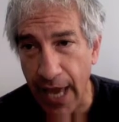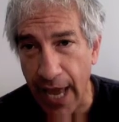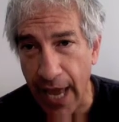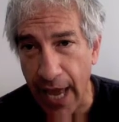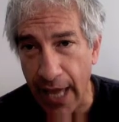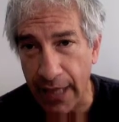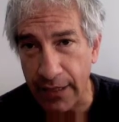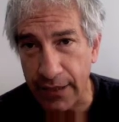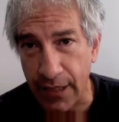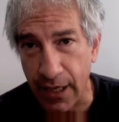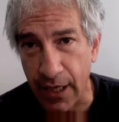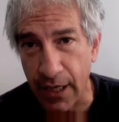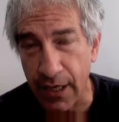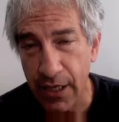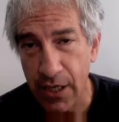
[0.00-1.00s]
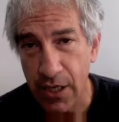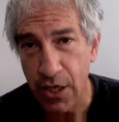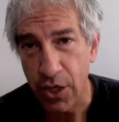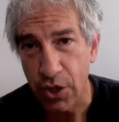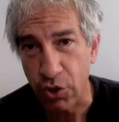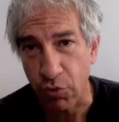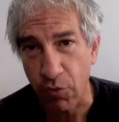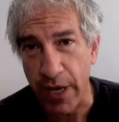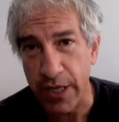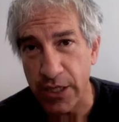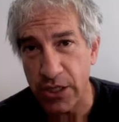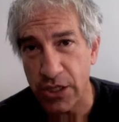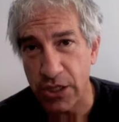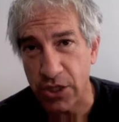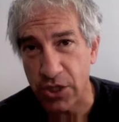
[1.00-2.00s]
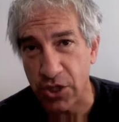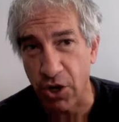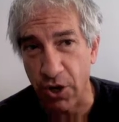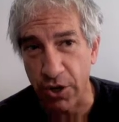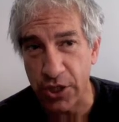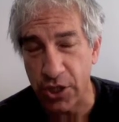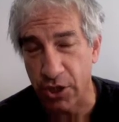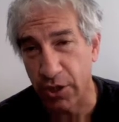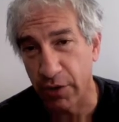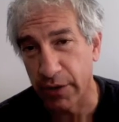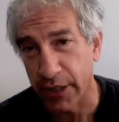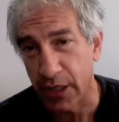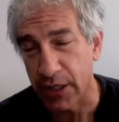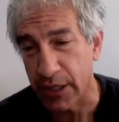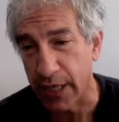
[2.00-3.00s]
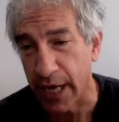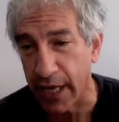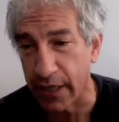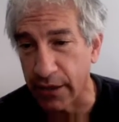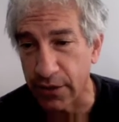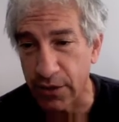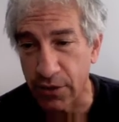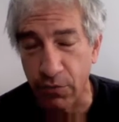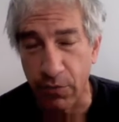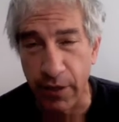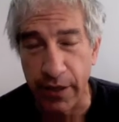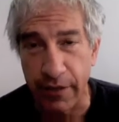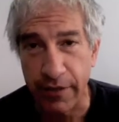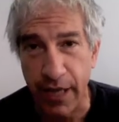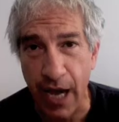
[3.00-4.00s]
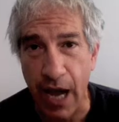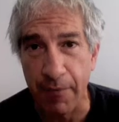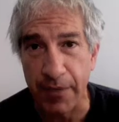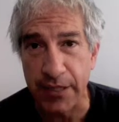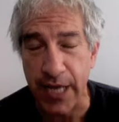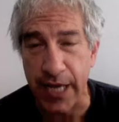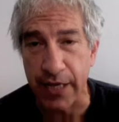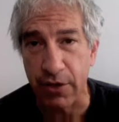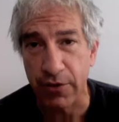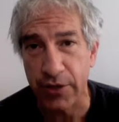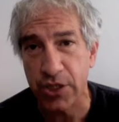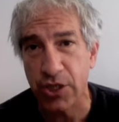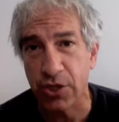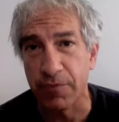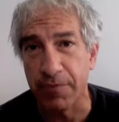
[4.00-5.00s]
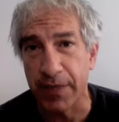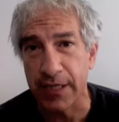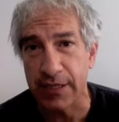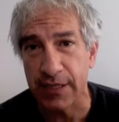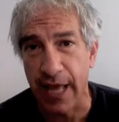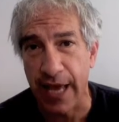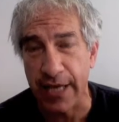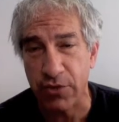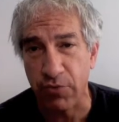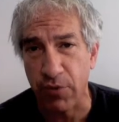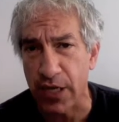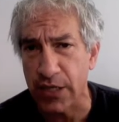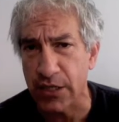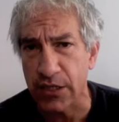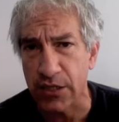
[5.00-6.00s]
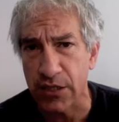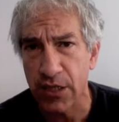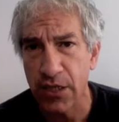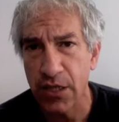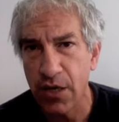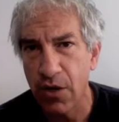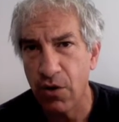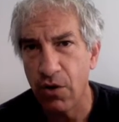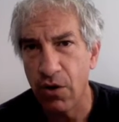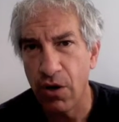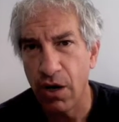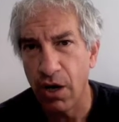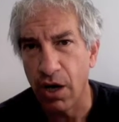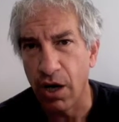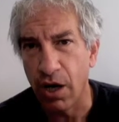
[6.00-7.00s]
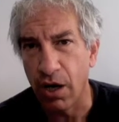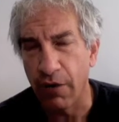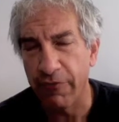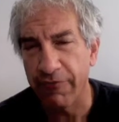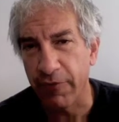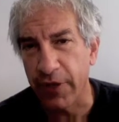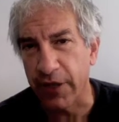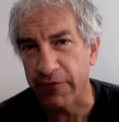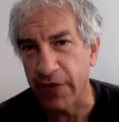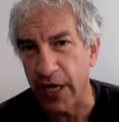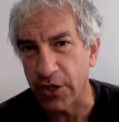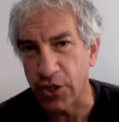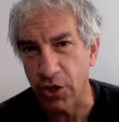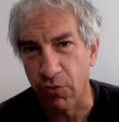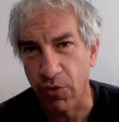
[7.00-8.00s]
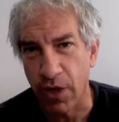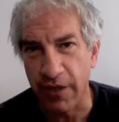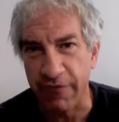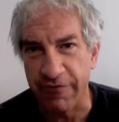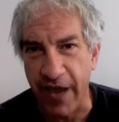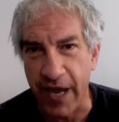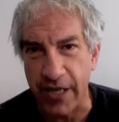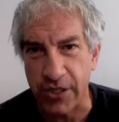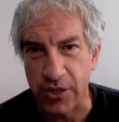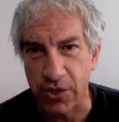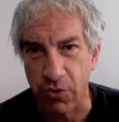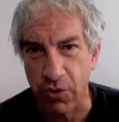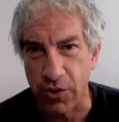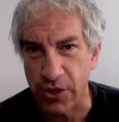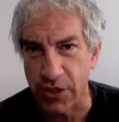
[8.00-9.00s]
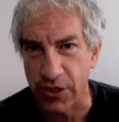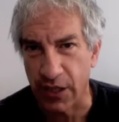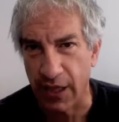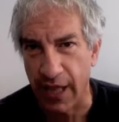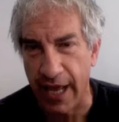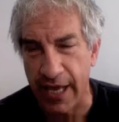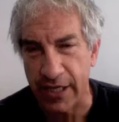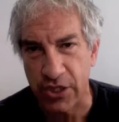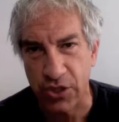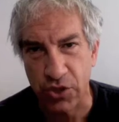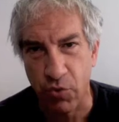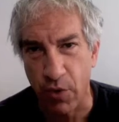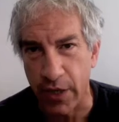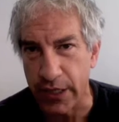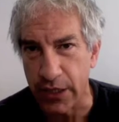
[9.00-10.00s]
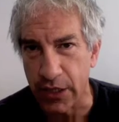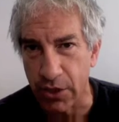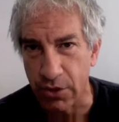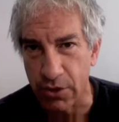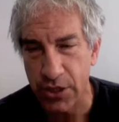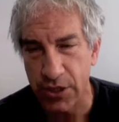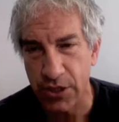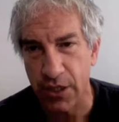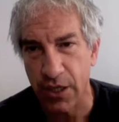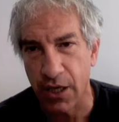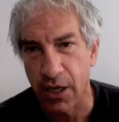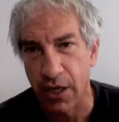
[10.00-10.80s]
And the race starts, although it doesn't end, with Commentator. This could be his last race. He's a freak of nature, one of the fastest horses of the last 20 years.